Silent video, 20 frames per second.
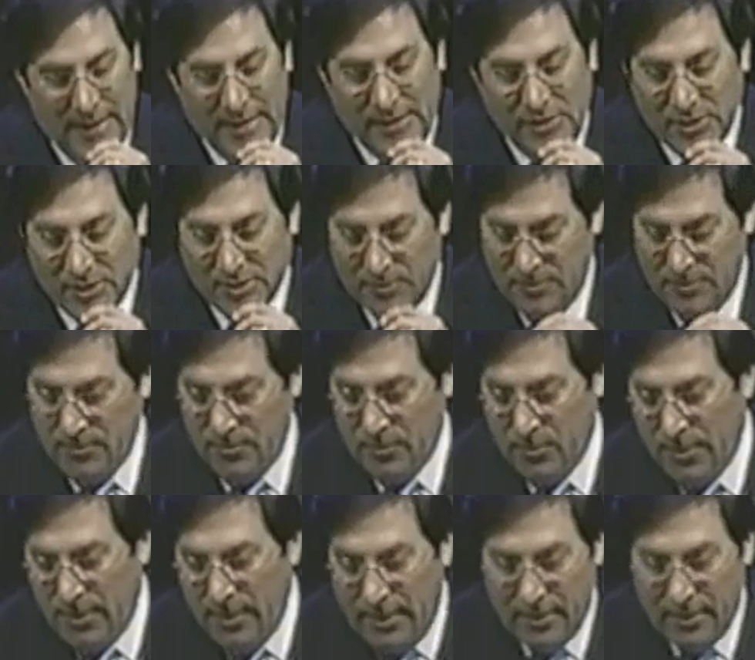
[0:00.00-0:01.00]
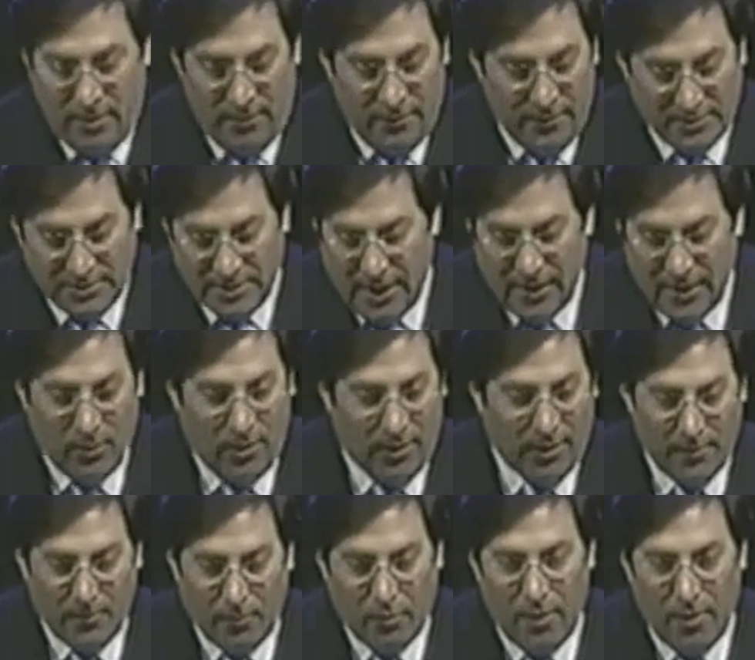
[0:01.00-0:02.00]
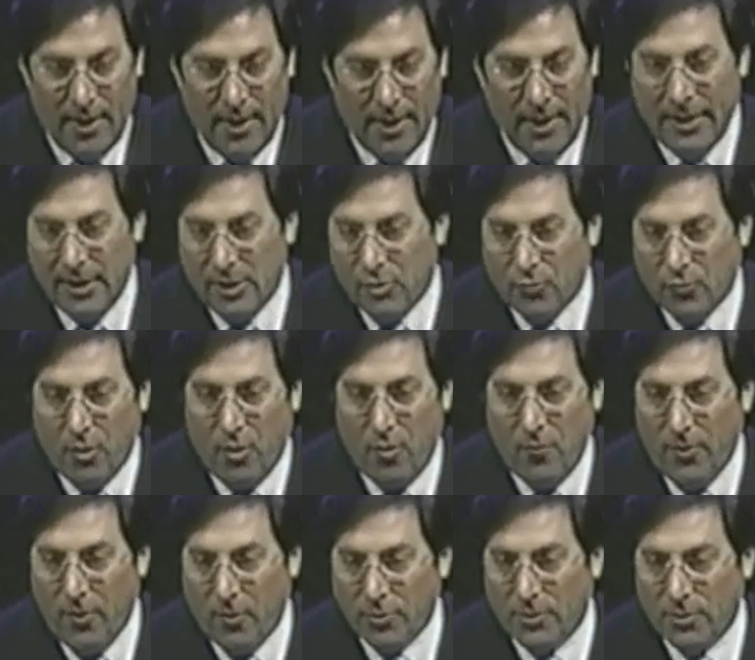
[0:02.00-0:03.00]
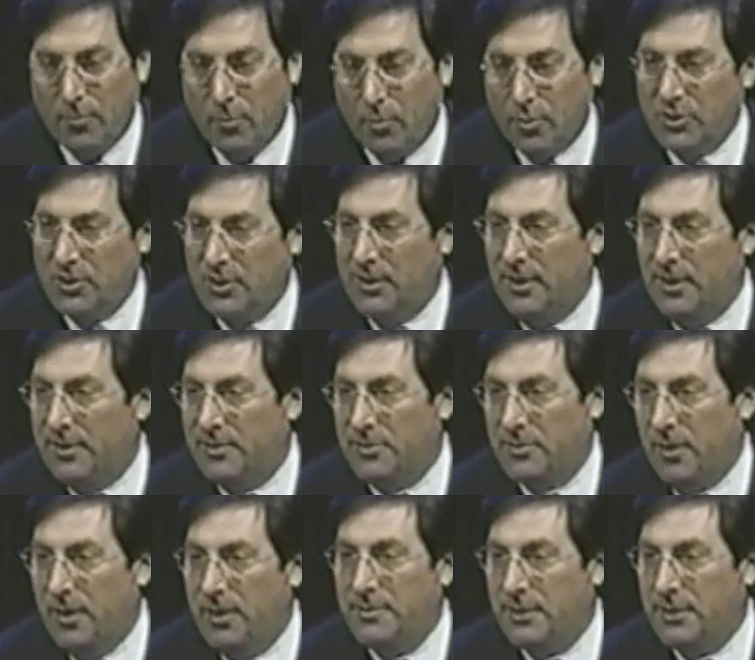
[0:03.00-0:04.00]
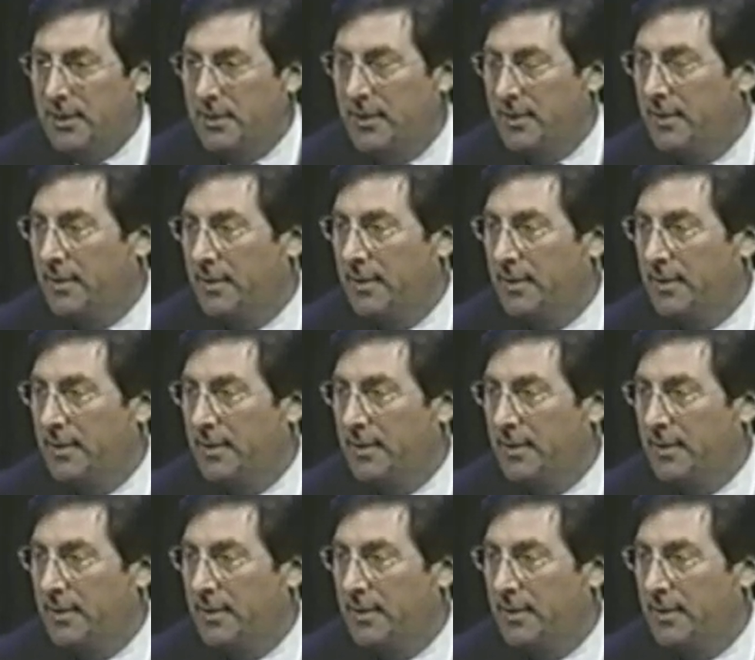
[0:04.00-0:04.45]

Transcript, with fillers: They just would kneel on the sidewalk and pray, and it drove those abortion clinics crazy.